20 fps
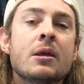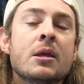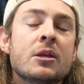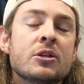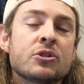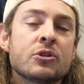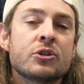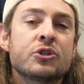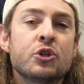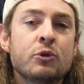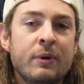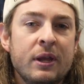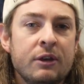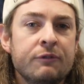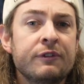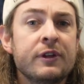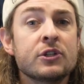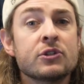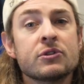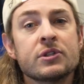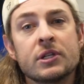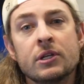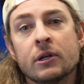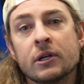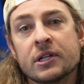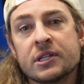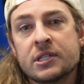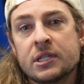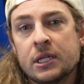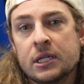So the two main features that you're
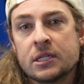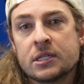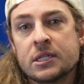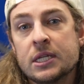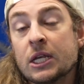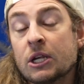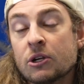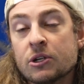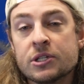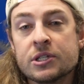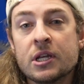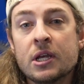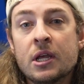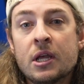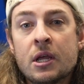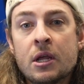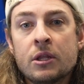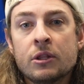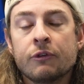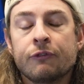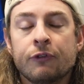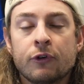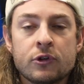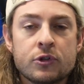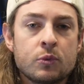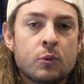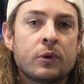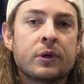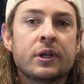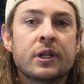going to see in sneakers, the
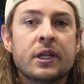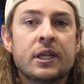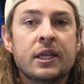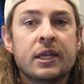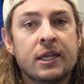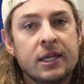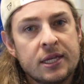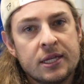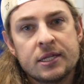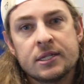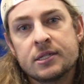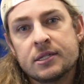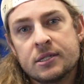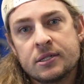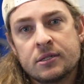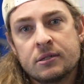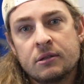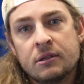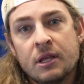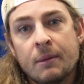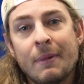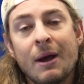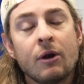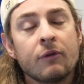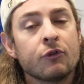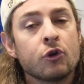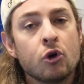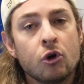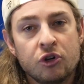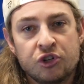first one is the amount
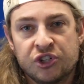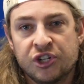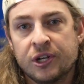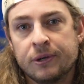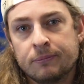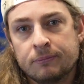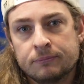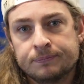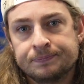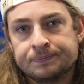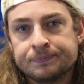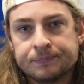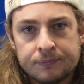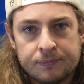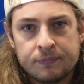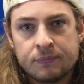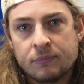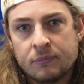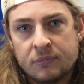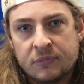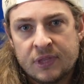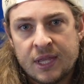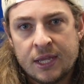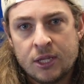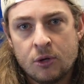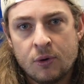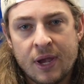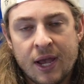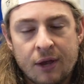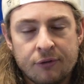of cushion that
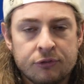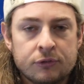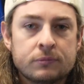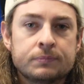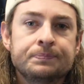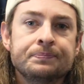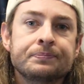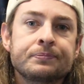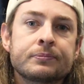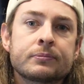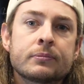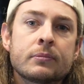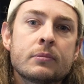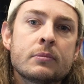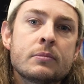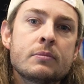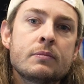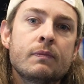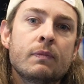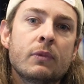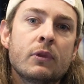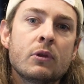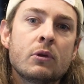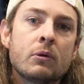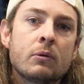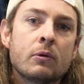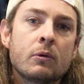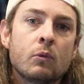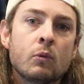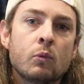you have.
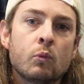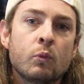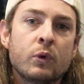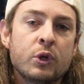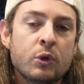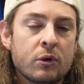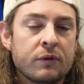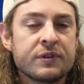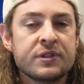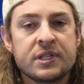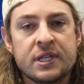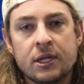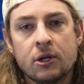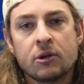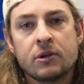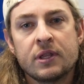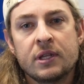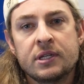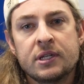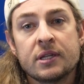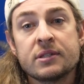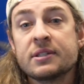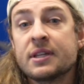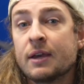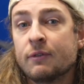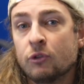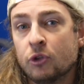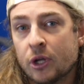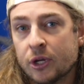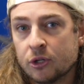When you have a sneaker that doesn't
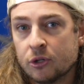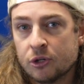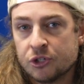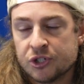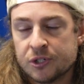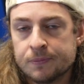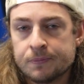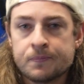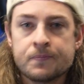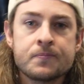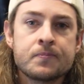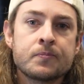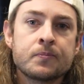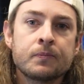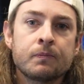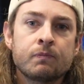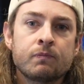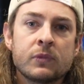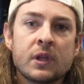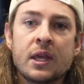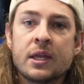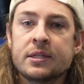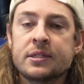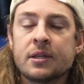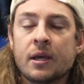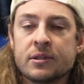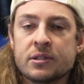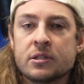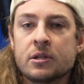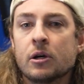have a lot of cushion, it
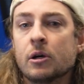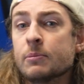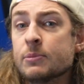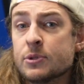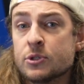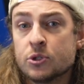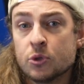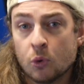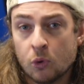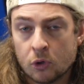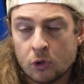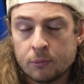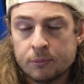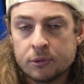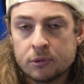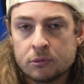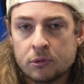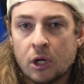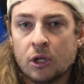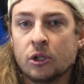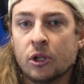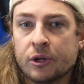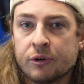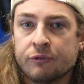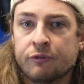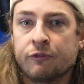doesn't absorb a lot of